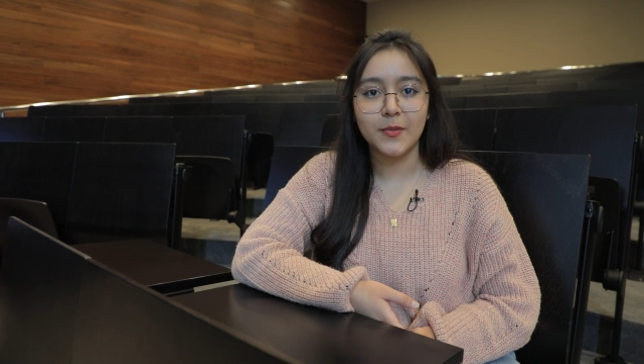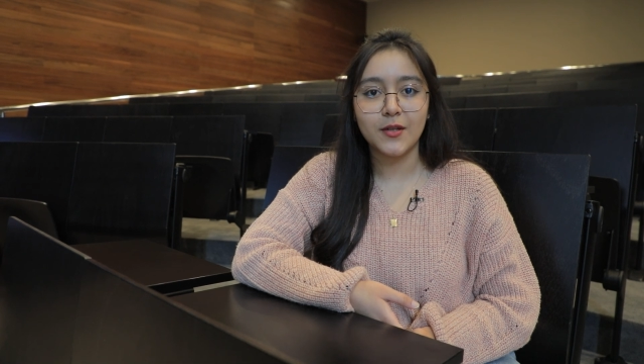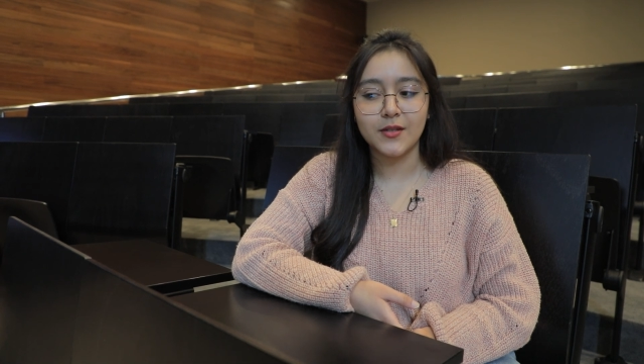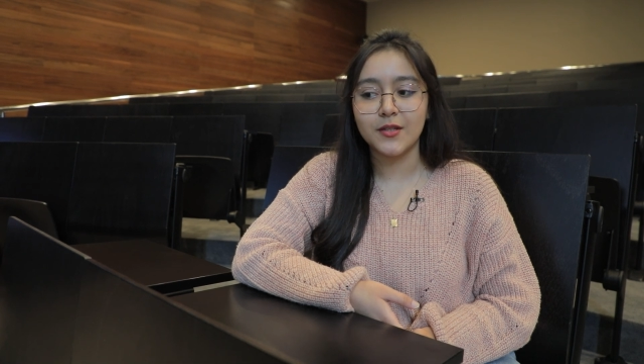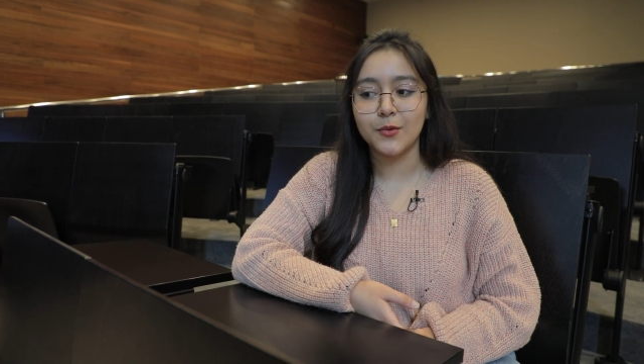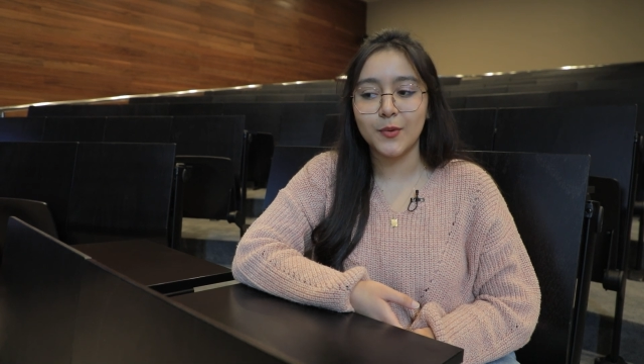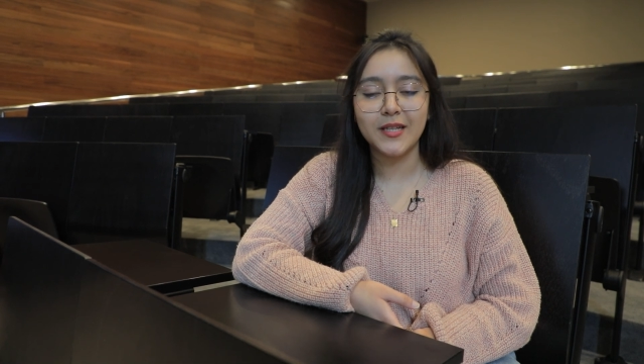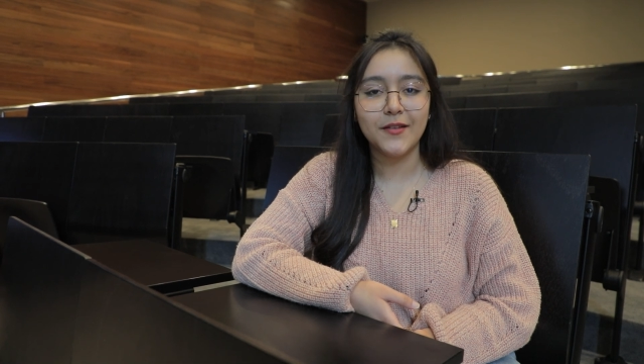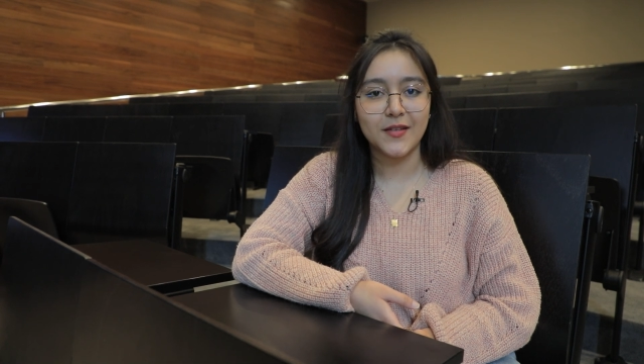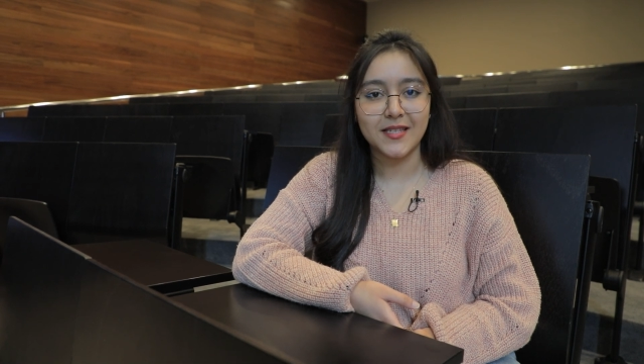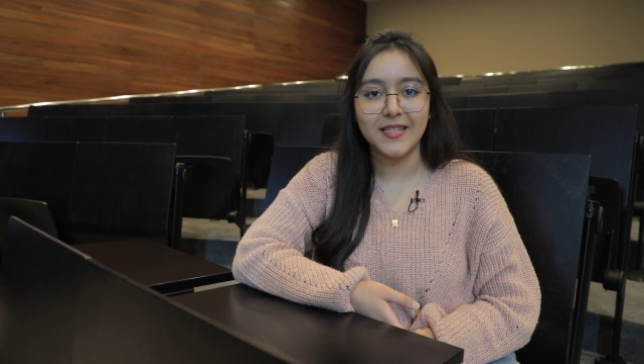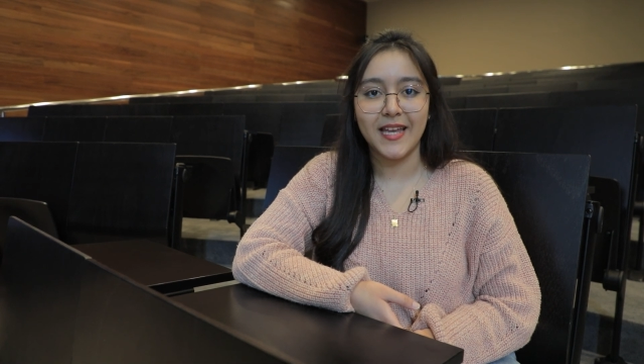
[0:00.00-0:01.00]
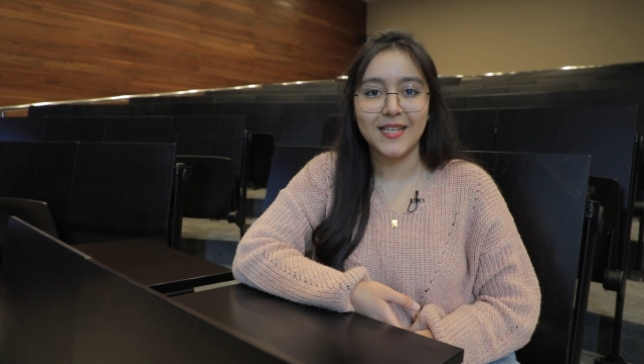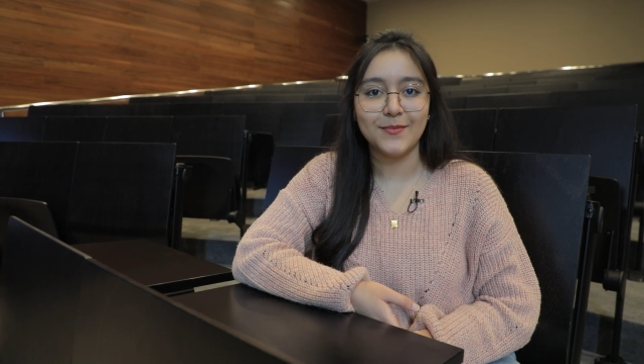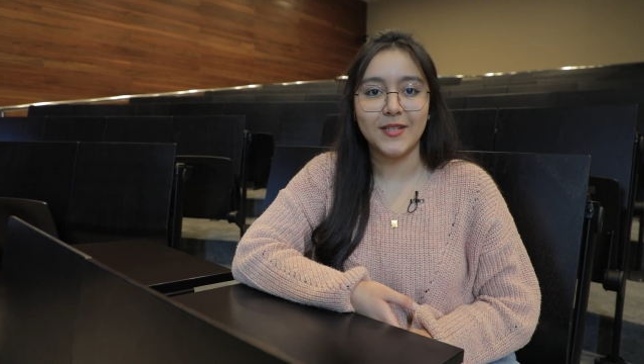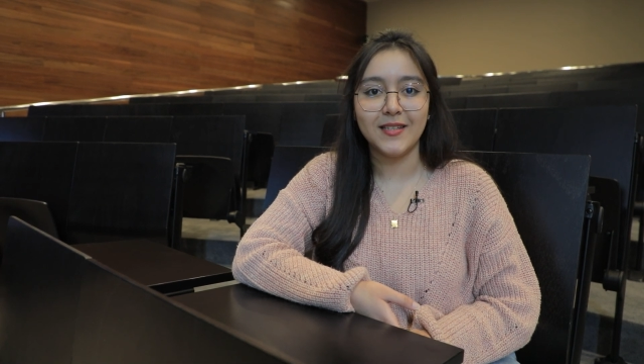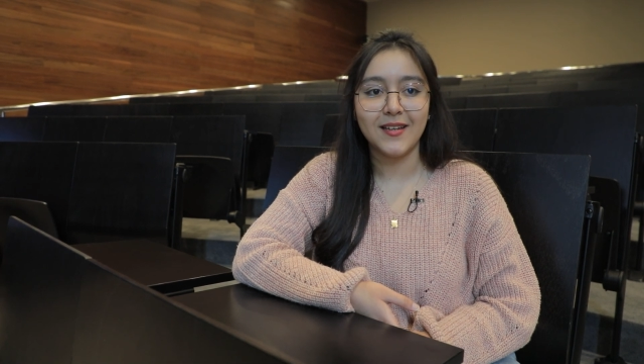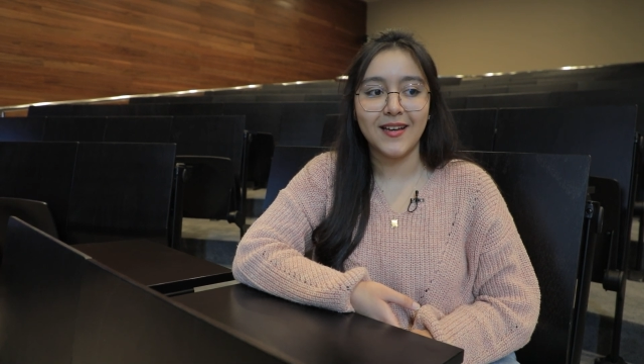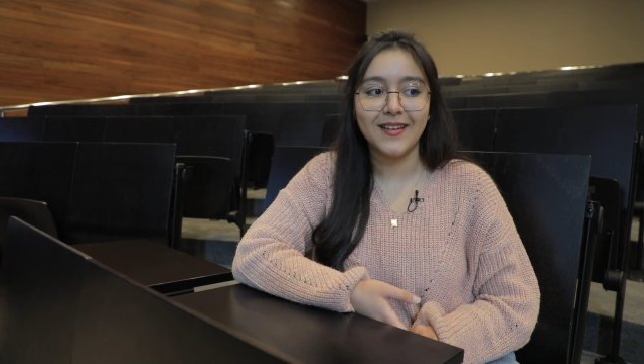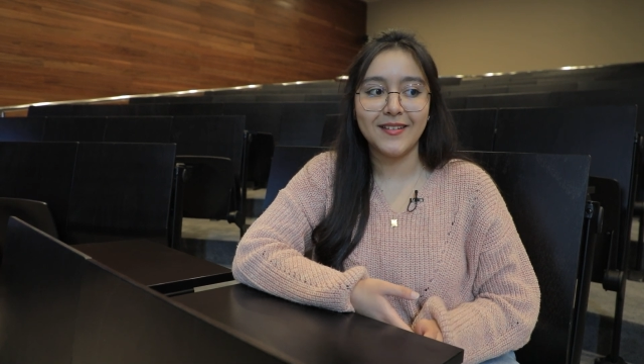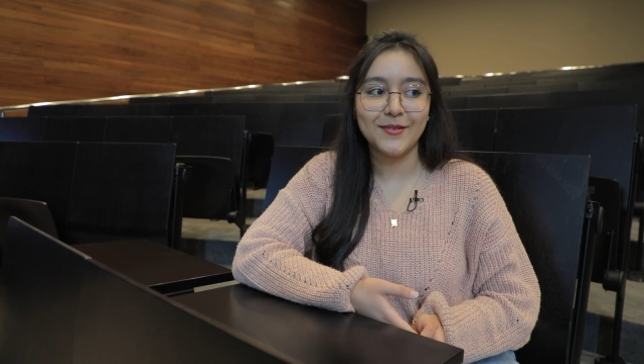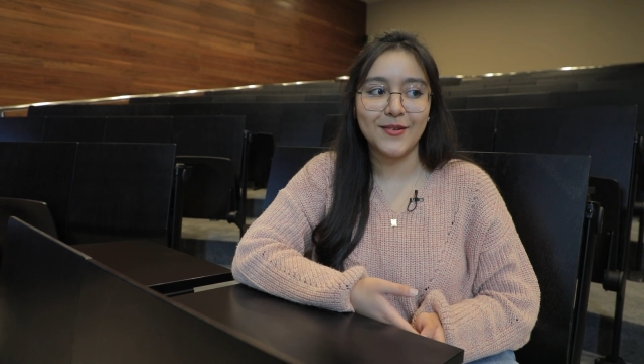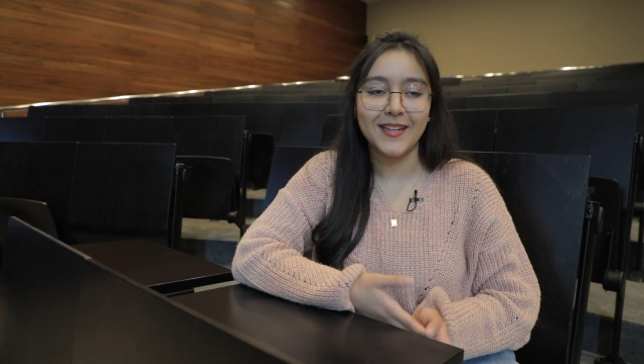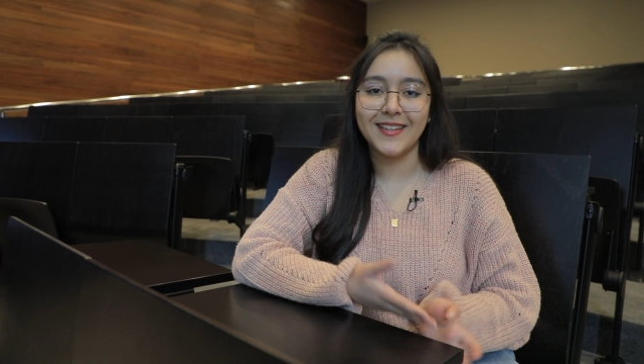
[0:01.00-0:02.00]
because they really fascinate me.
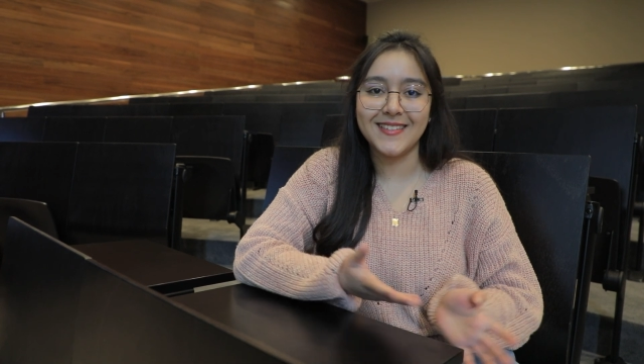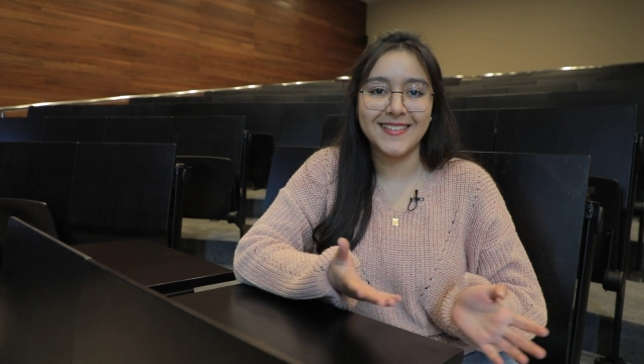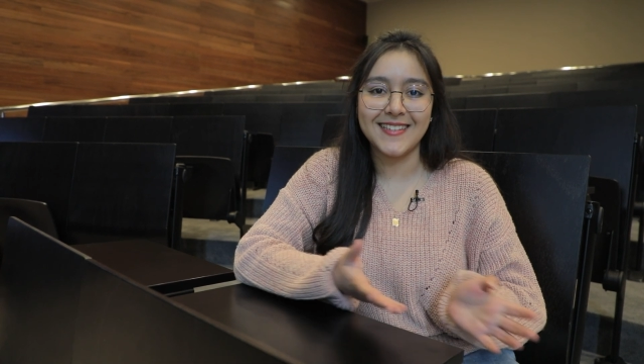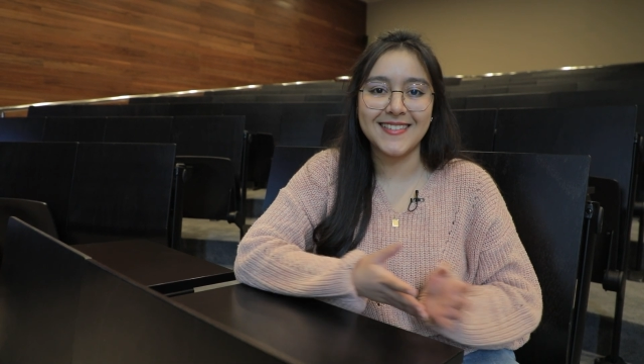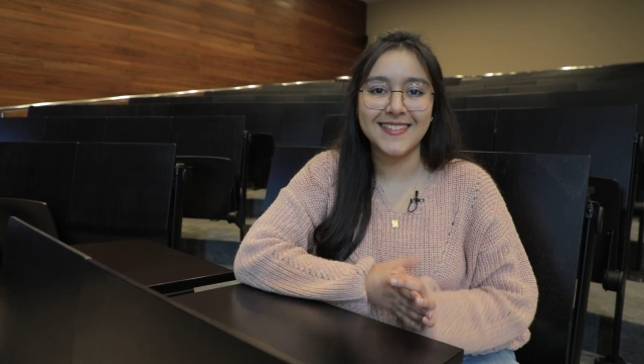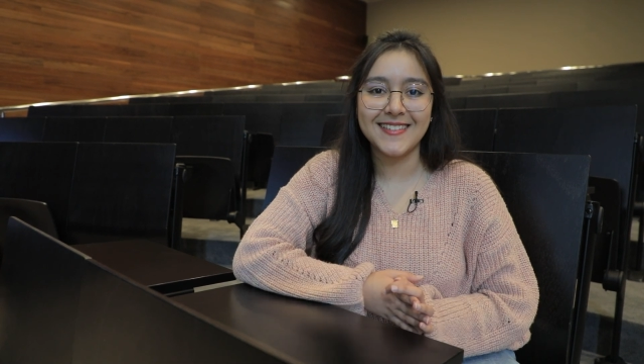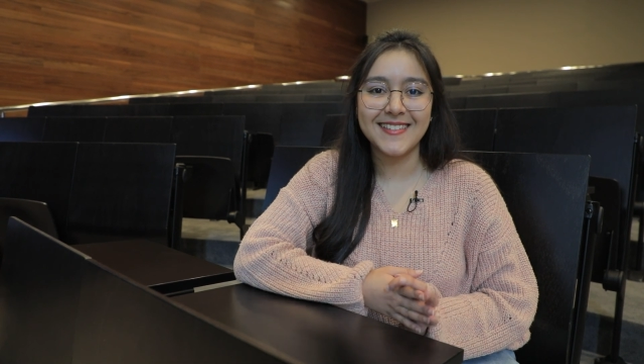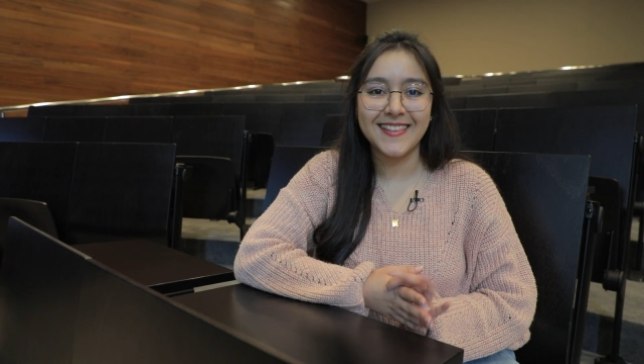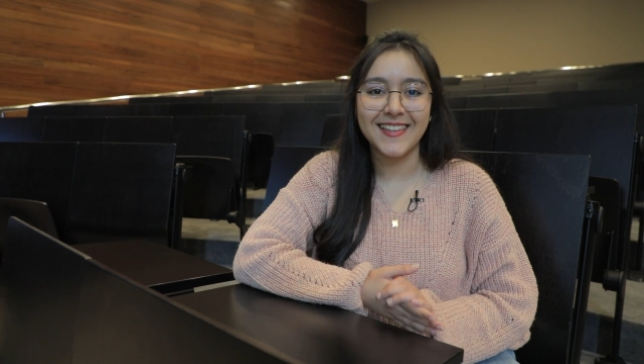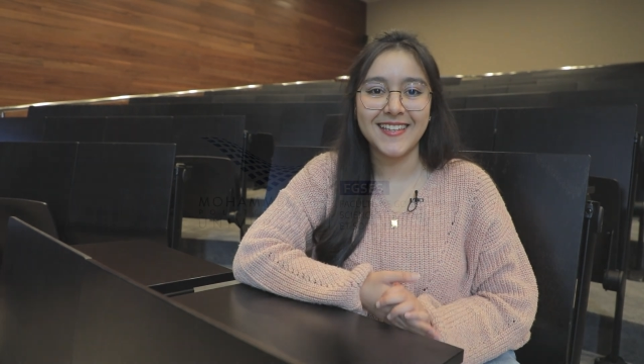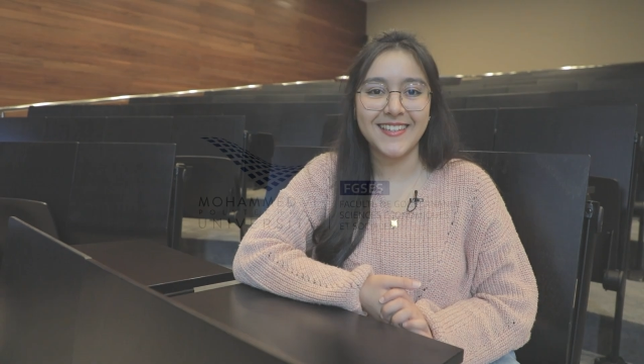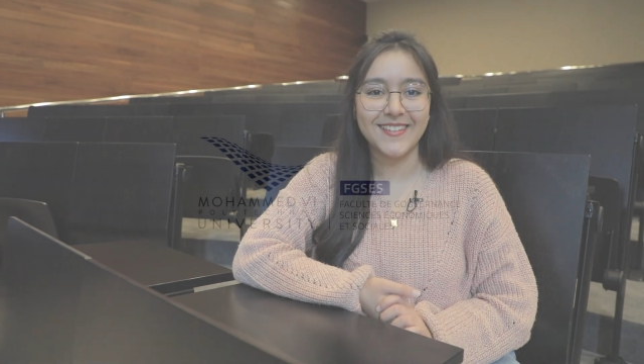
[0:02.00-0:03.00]
So I guess that's it. Thank